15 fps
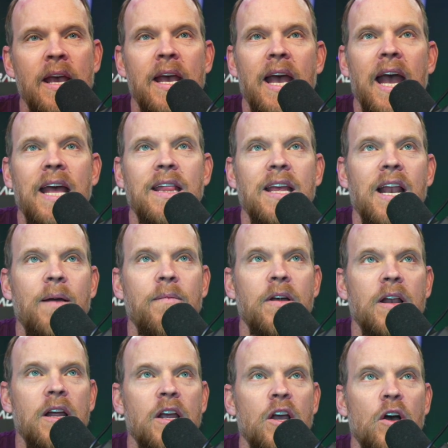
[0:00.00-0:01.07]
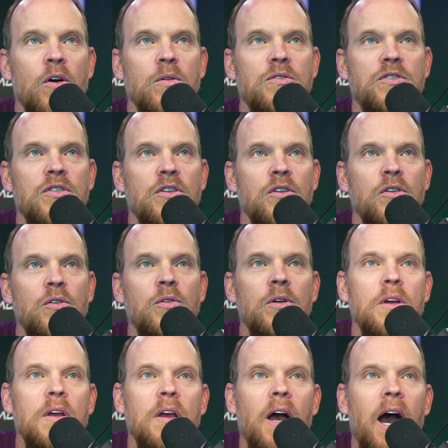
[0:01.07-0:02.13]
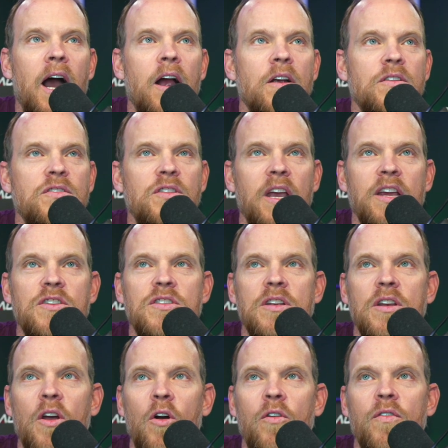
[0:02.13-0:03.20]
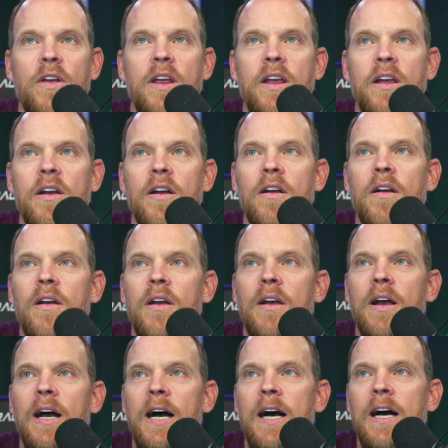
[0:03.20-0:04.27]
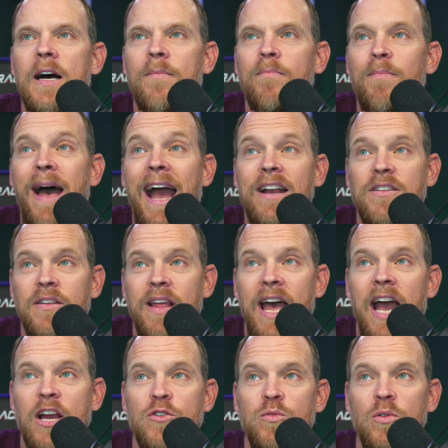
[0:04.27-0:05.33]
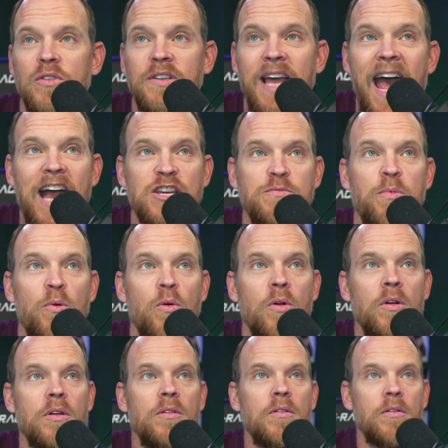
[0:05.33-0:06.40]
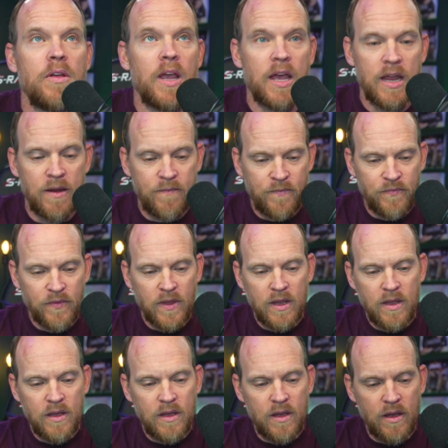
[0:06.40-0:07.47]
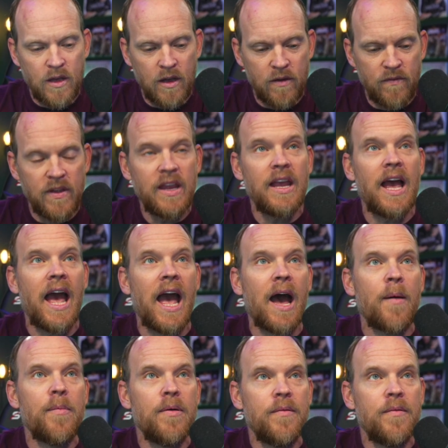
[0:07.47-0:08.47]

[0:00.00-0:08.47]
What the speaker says: and then I'm going to go to our section over here, back to the actual dashboard, okay, of the app.